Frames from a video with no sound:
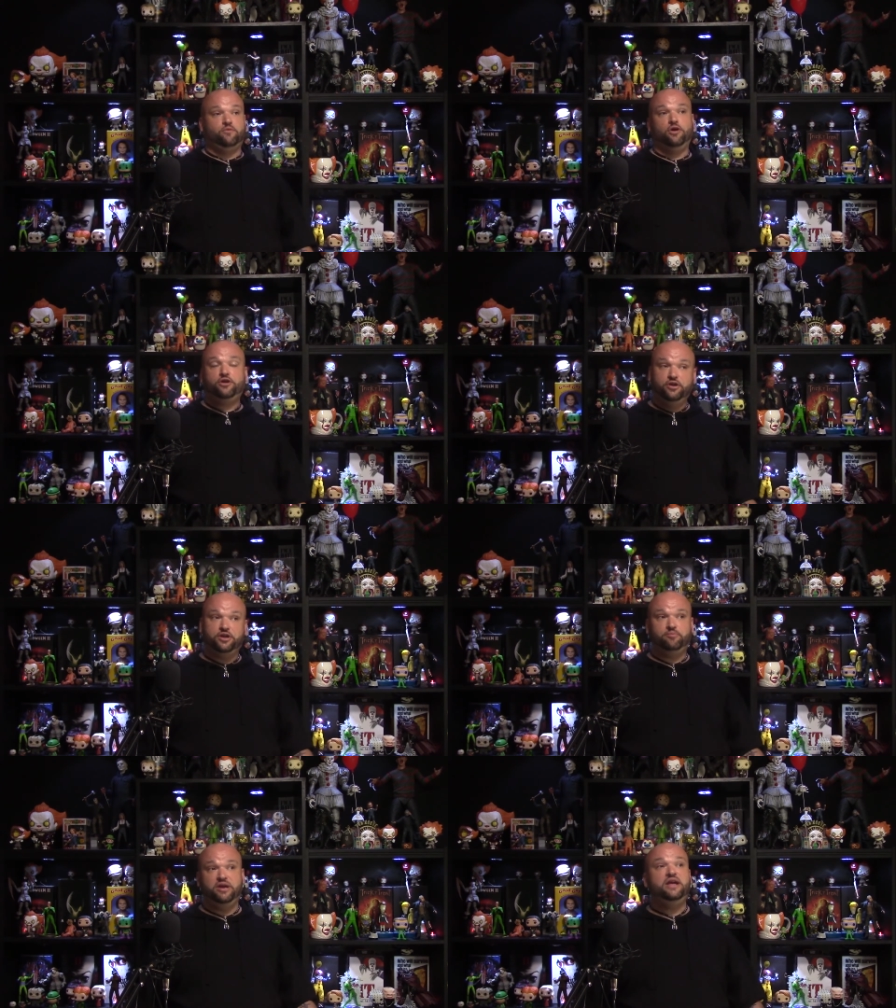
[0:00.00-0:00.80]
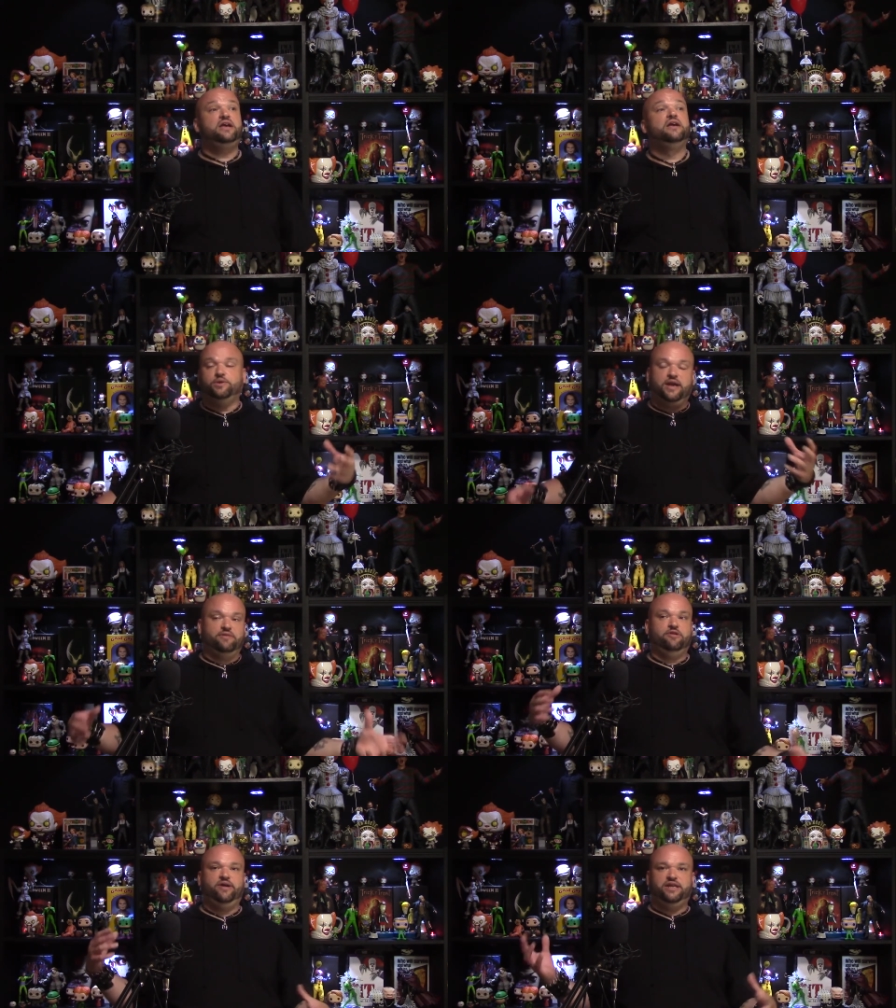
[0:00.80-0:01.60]
What could it be? So
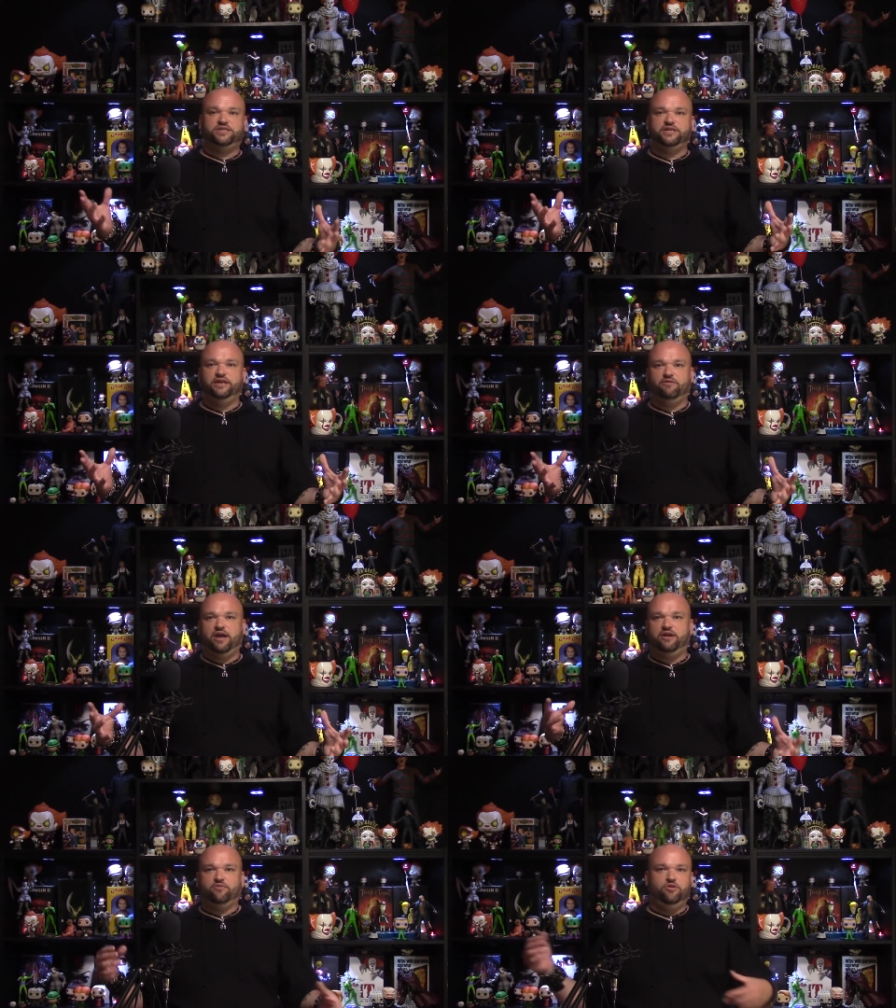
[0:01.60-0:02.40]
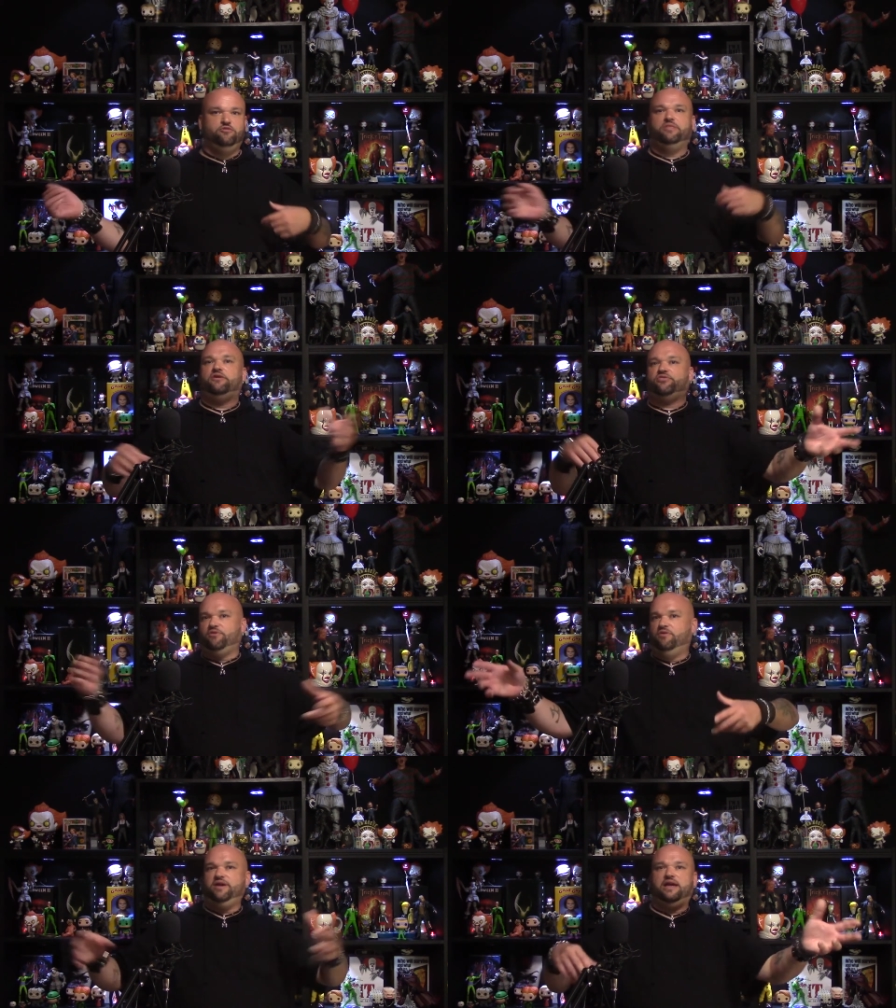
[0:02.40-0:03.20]
everybody's sitting around in a room and they're
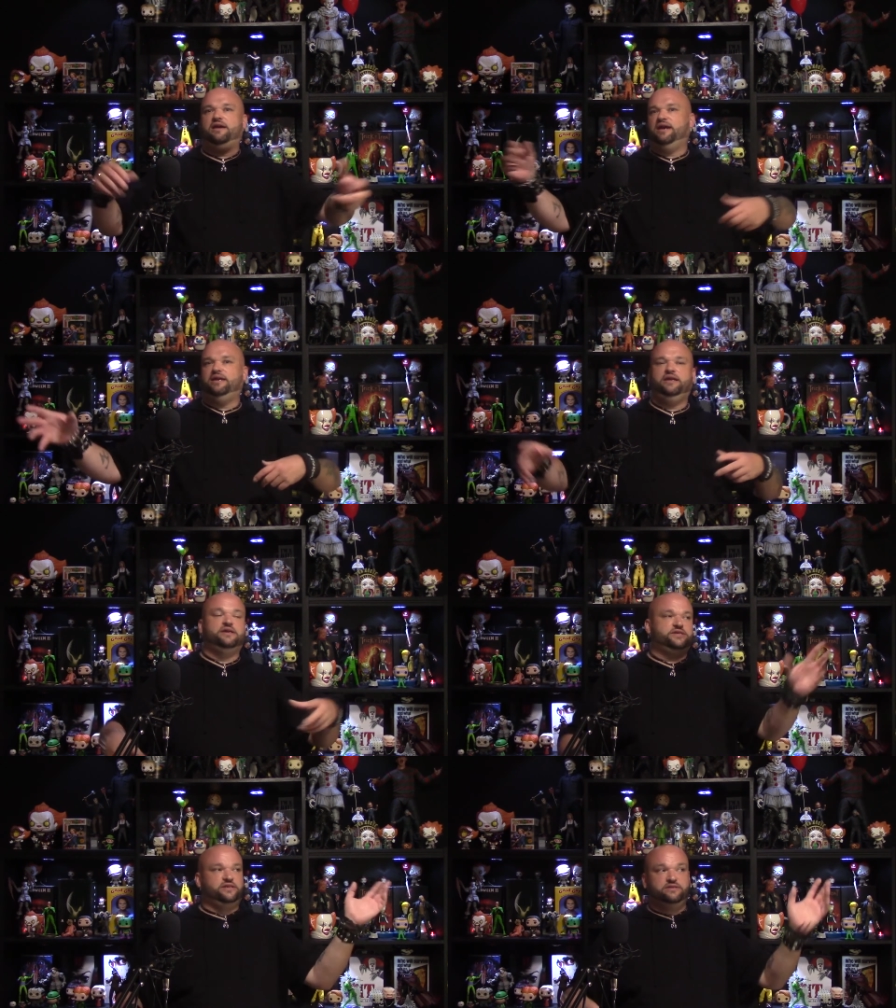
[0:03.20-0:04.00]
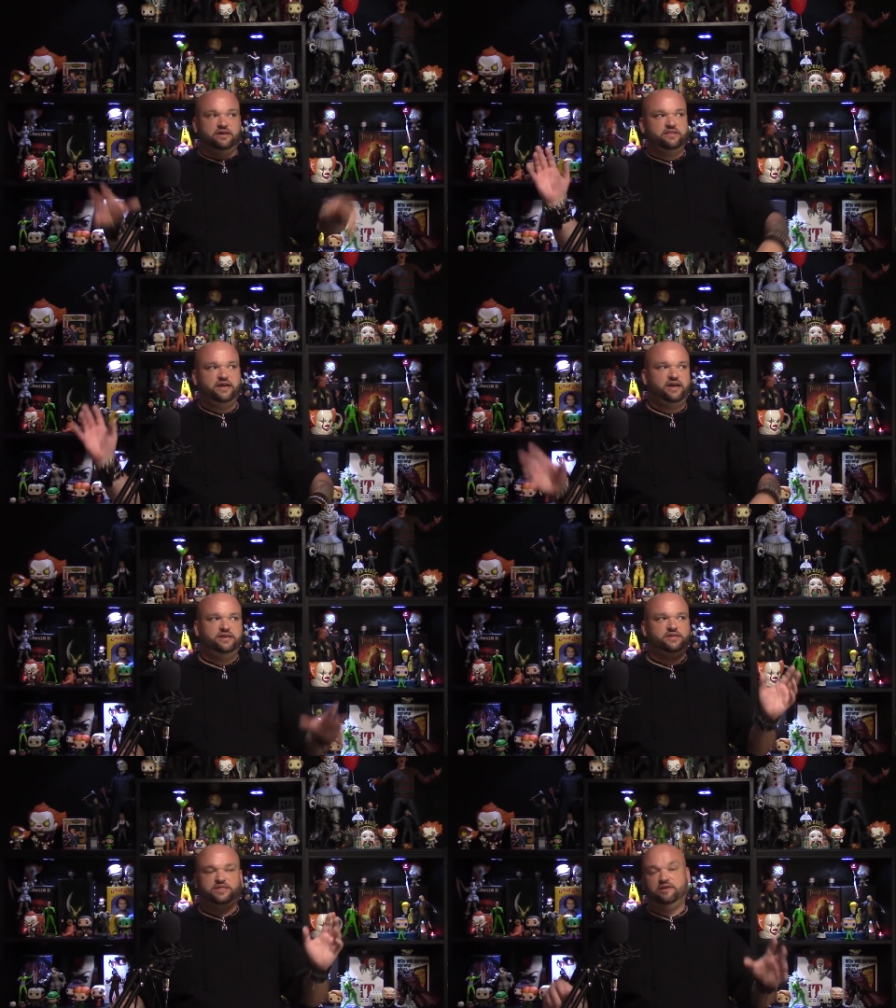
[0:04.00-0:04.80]
throwing out ideas, and none of the
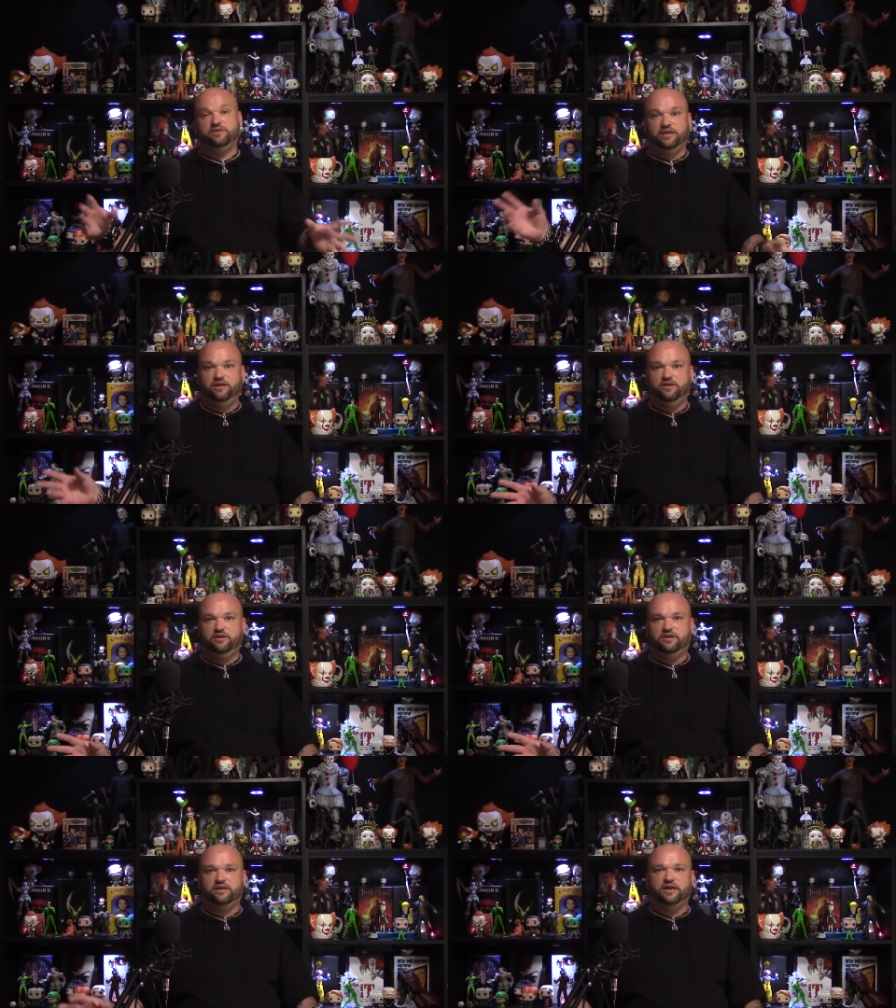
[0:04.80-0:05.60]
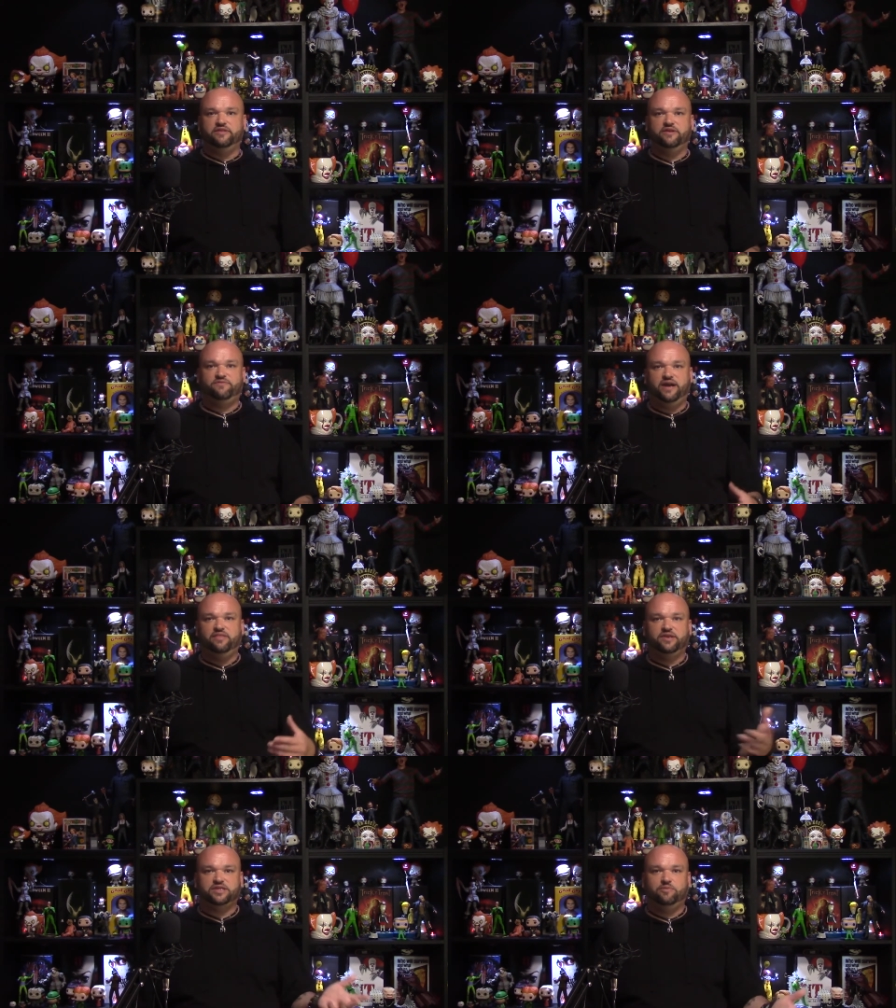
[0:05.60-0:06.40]
ideas sound any good. And then
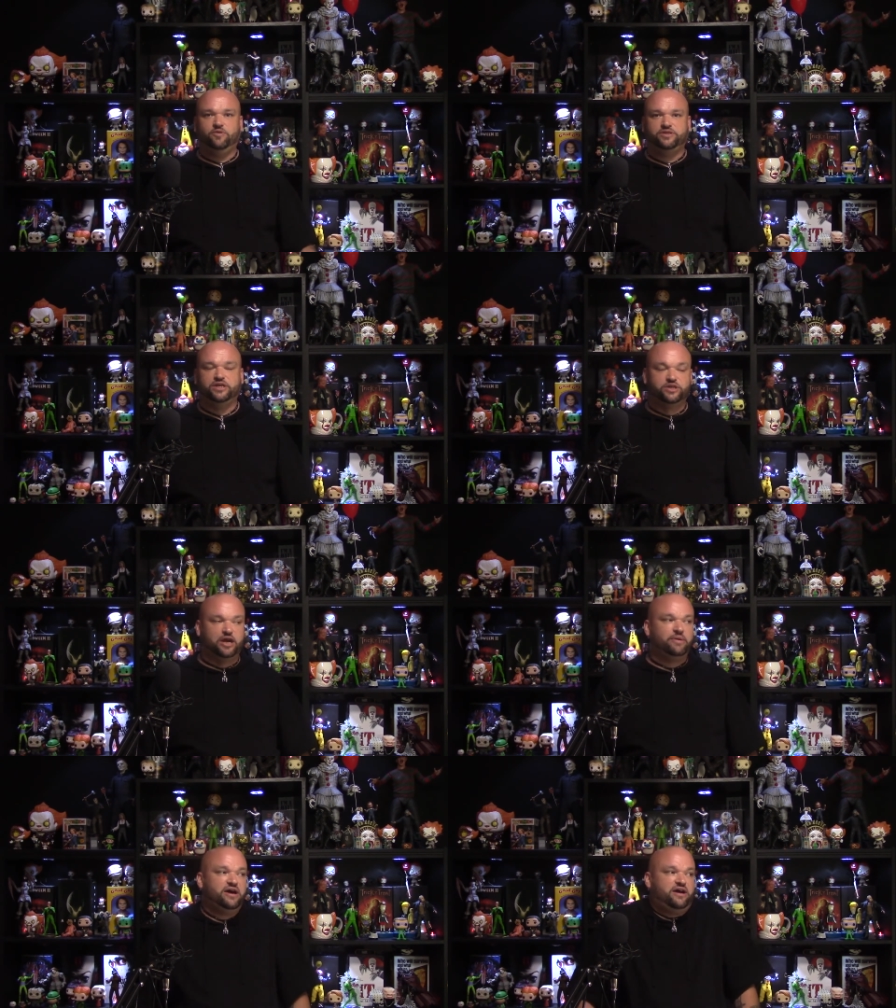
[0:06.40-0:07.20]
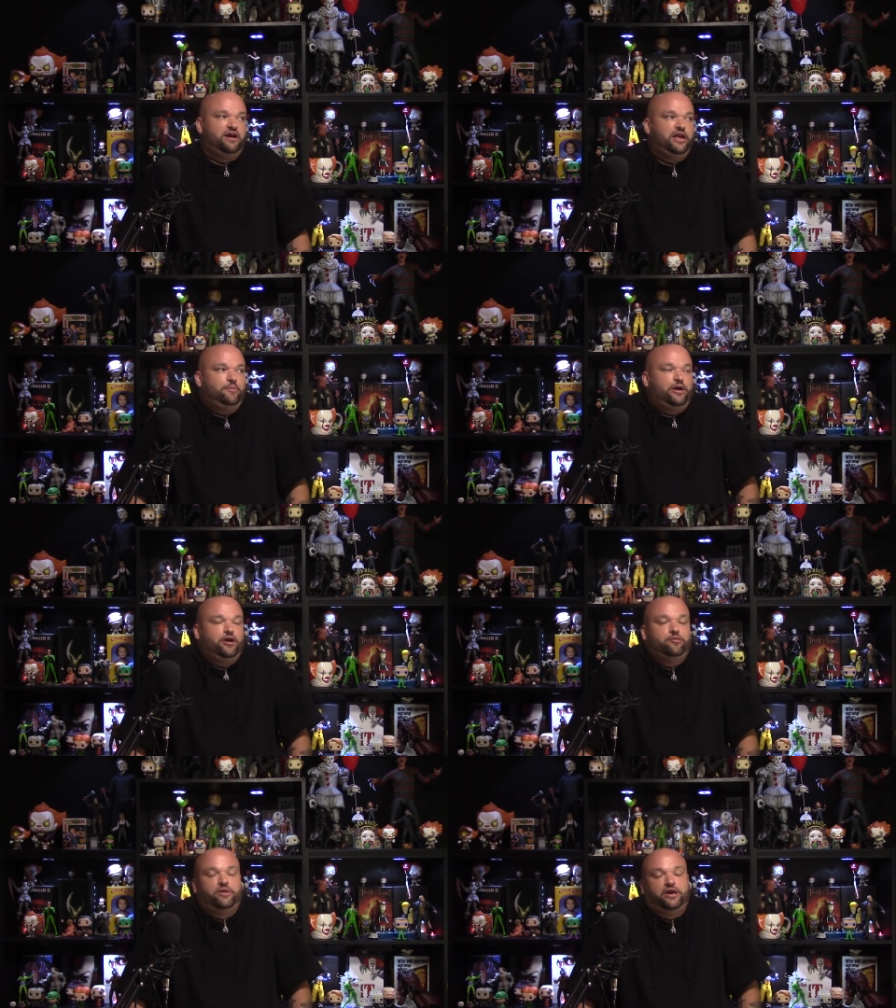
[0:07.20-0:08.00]
finally someone says, how about I am
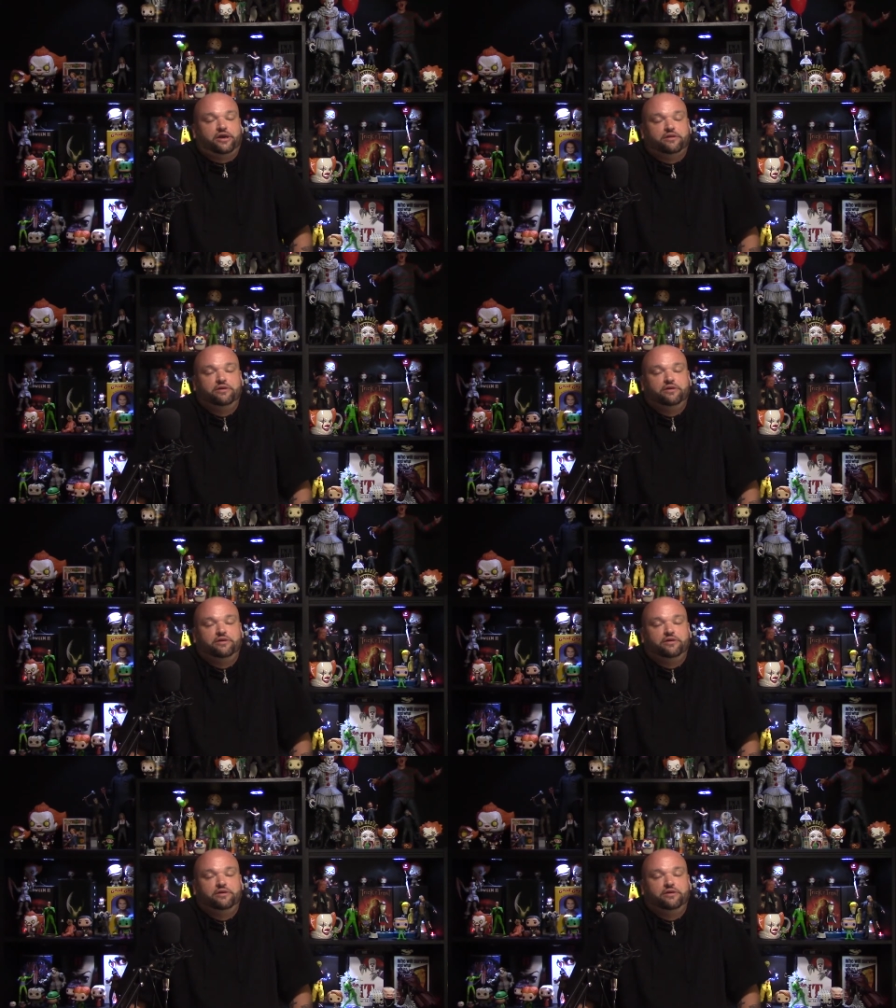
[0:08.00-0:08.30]
Iron Man?